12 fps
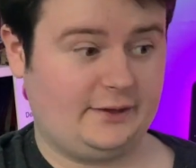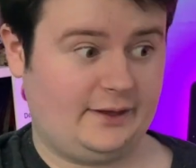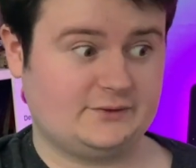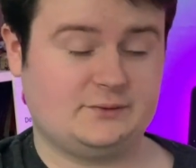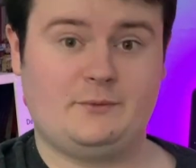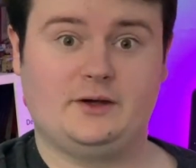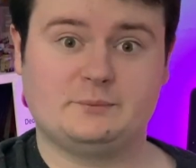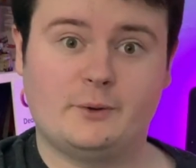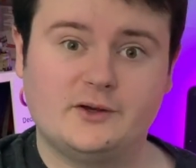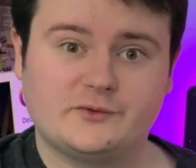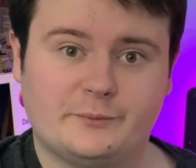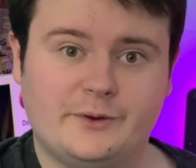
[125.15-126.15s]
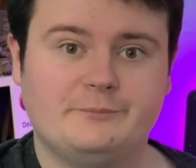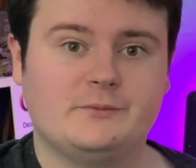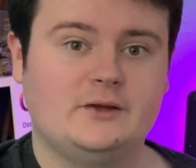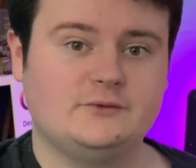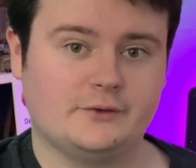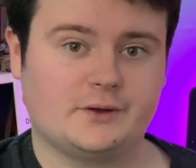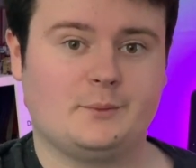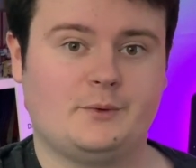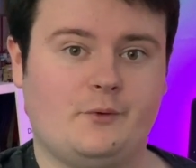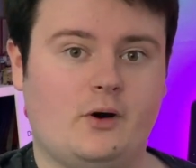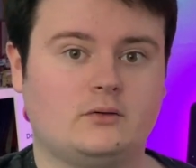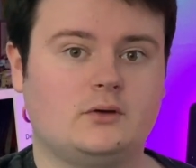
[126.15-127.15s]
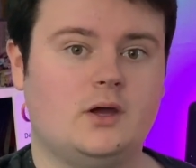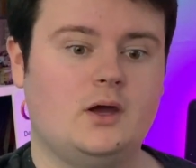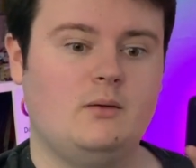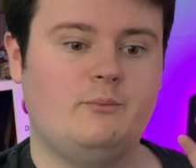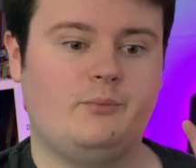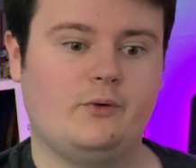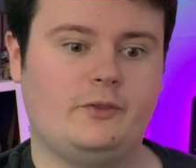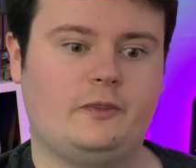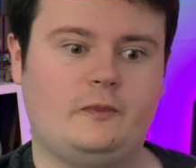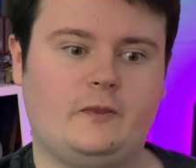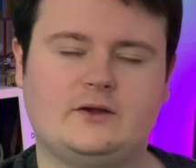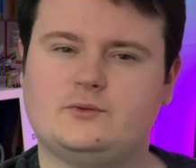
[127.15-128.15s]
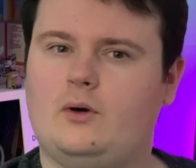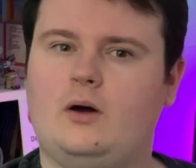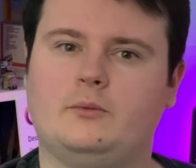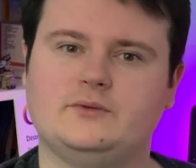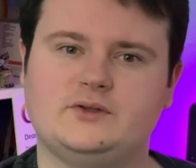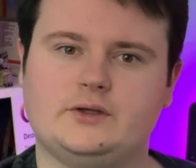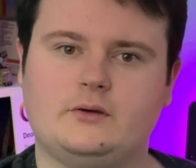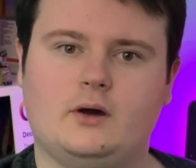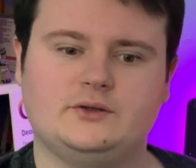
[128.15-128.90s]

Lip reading: I get some nice perks from it, don't get me wrong, but that's what I want to do.